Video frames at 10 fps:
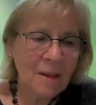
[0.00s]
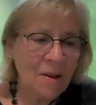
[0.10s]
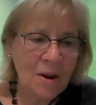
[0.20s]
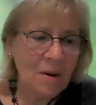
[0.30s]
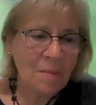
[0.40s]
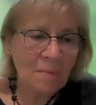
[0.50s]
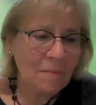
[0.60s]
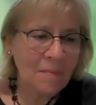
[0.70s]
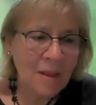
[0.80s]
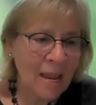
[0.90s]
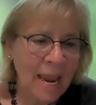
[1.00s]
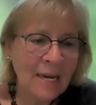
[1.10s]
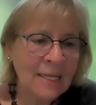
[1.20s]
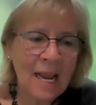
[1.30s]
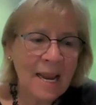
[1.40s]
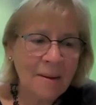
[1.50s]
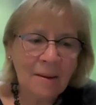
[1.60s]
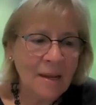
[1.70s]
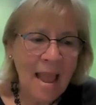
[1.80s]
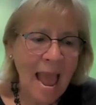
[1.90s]
you know,
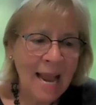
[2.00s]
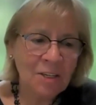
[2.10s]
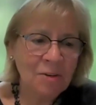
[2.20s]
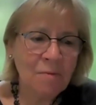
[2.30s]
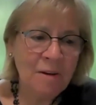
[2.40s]
anti-acid